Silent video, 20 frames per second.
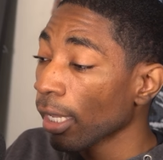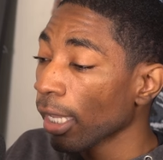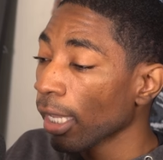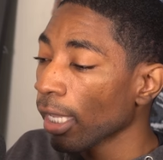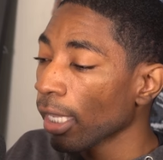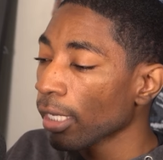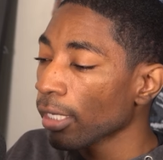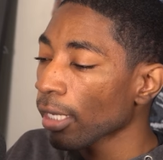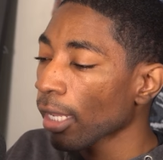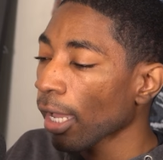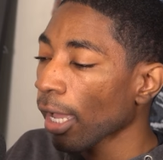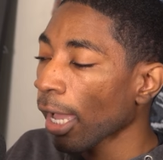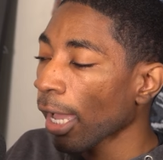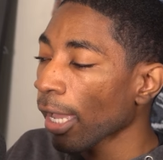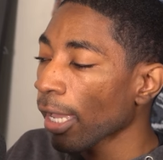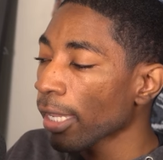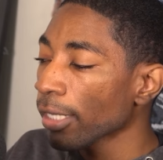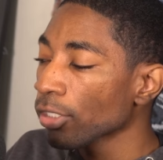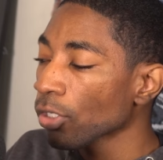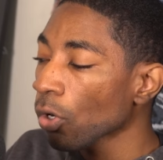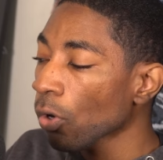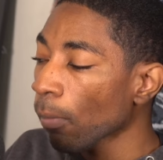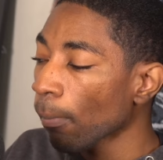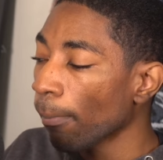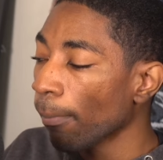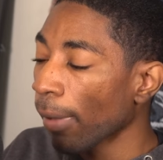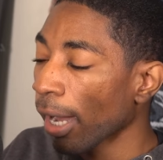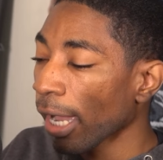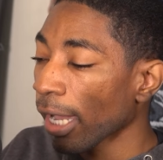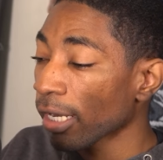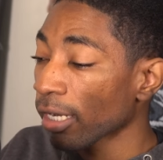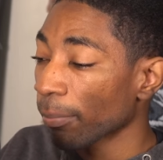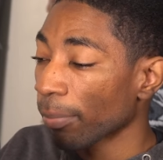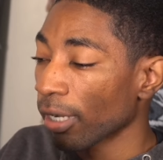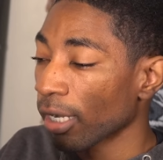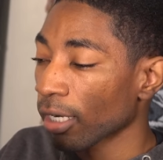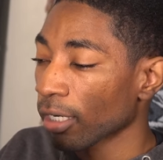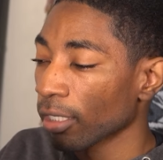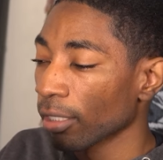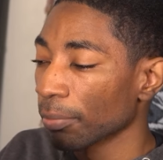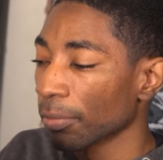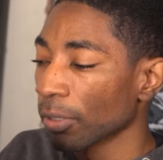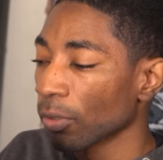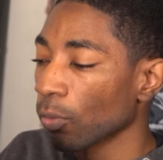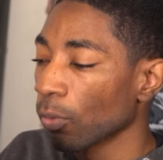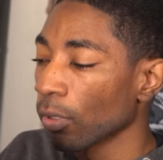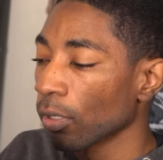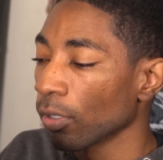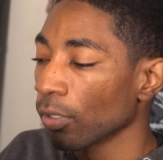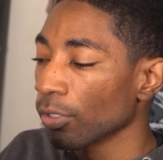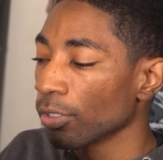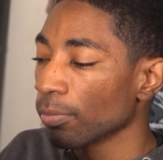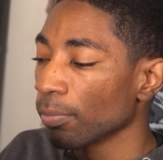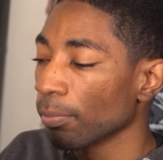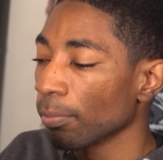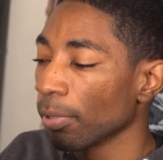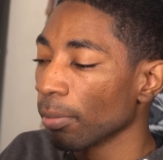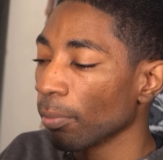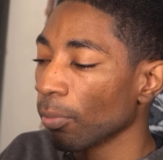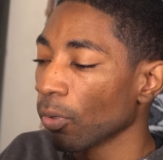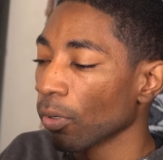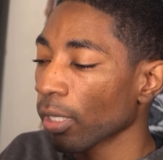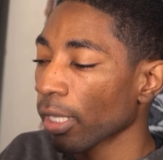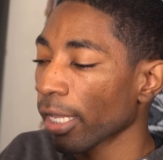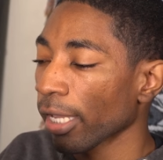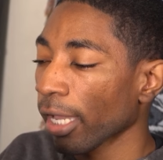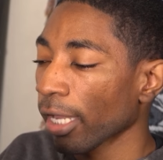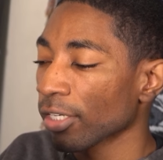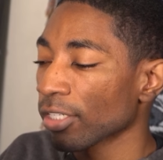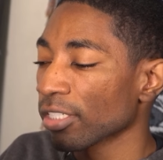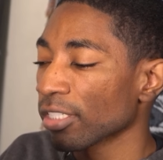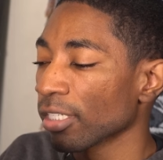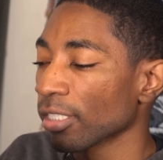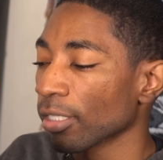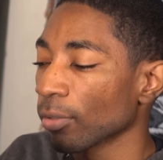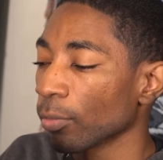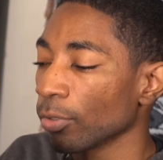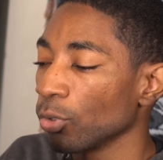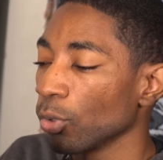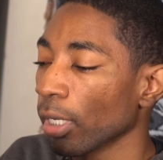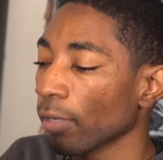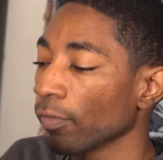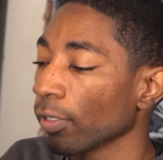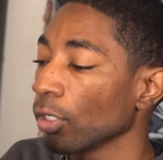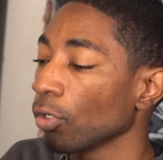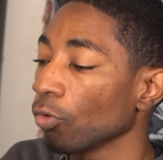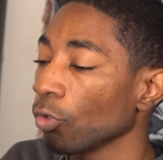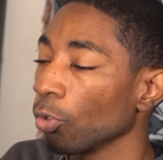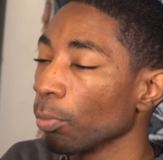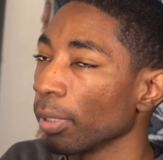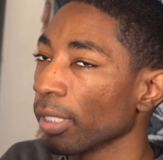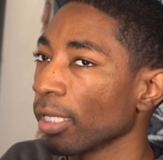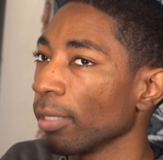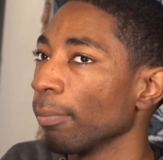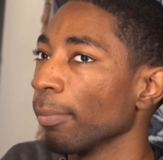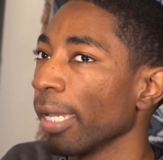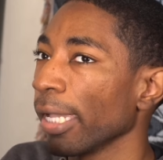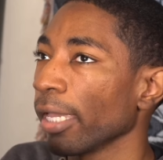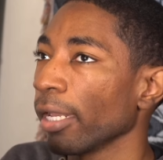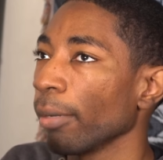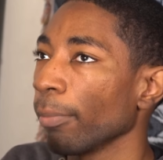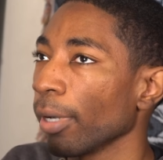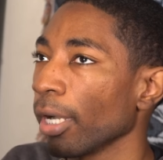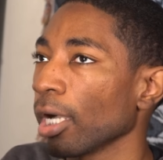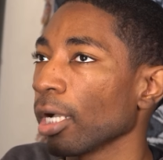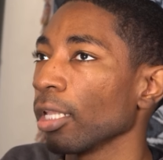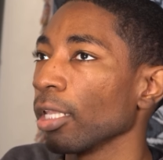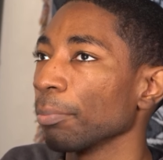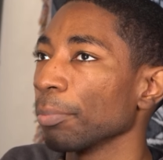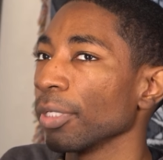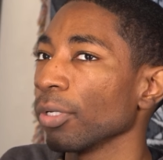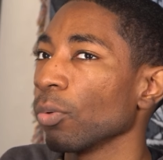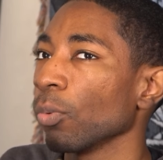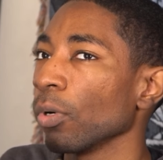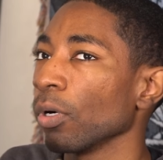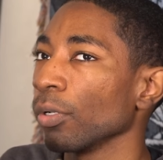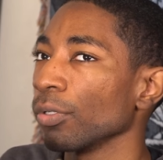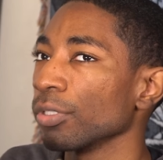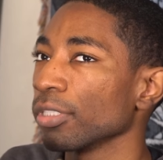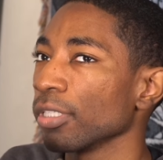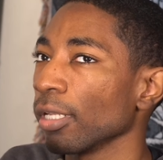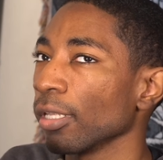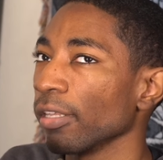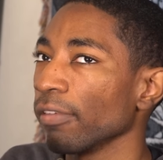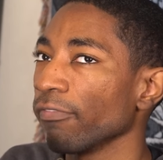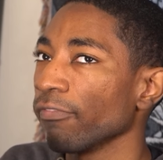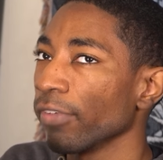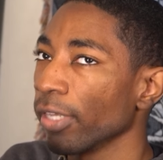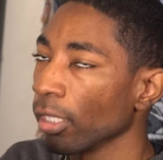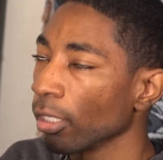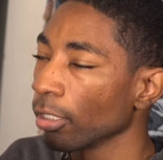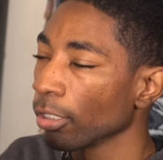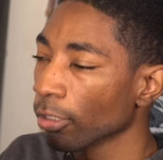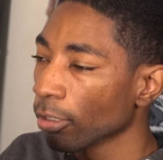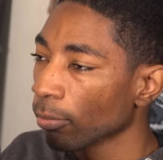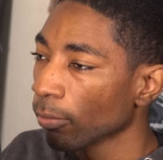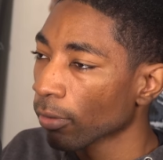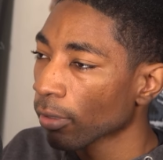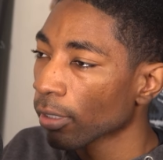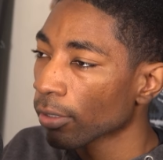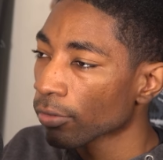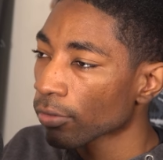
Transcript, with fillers: And I don't mind apocalyptic worlds, but more like I just think that when you have a group, it can make an apocalyptic world suddenly feel a little more